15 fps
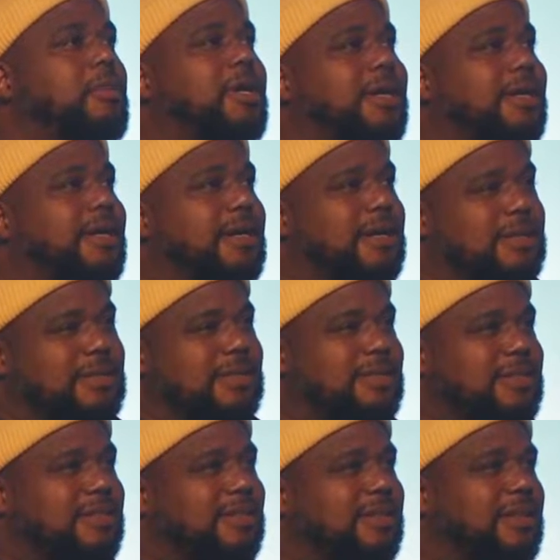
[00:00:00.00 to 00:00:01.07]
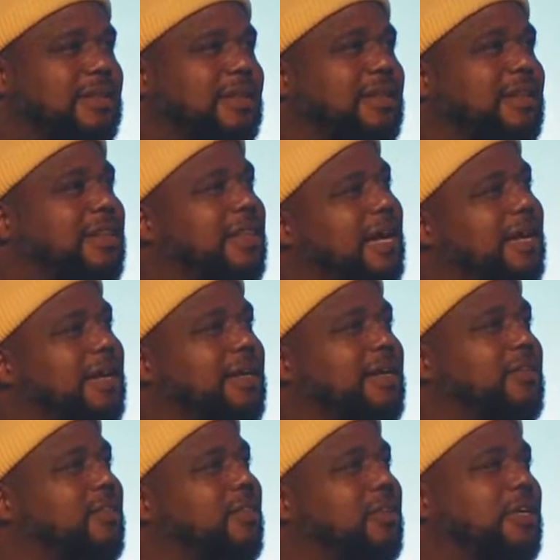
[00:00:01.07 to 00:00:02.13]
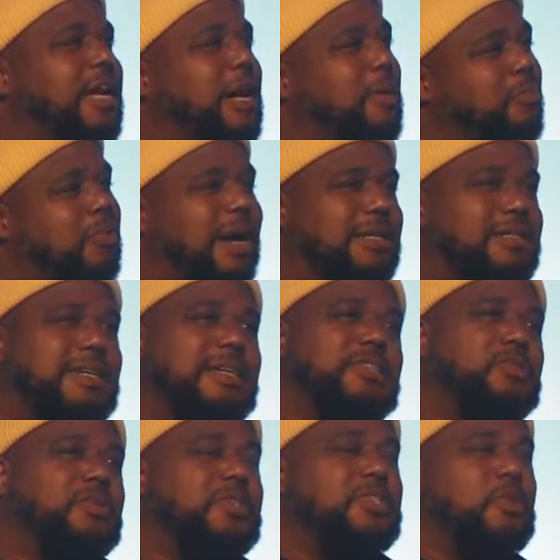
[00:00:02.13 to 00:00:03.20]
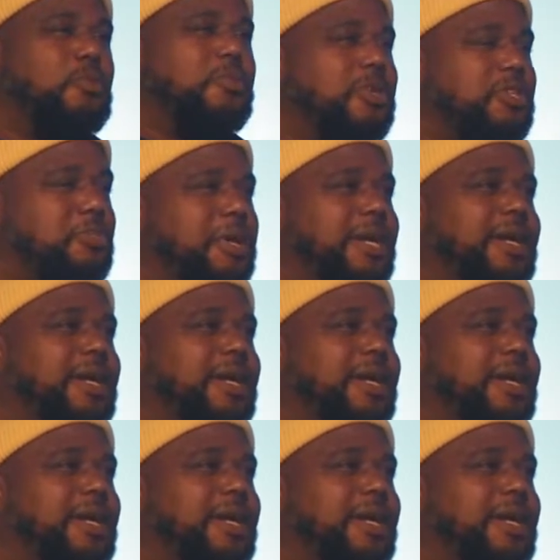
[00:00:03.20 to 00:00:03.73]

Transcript: because they look at projects with so much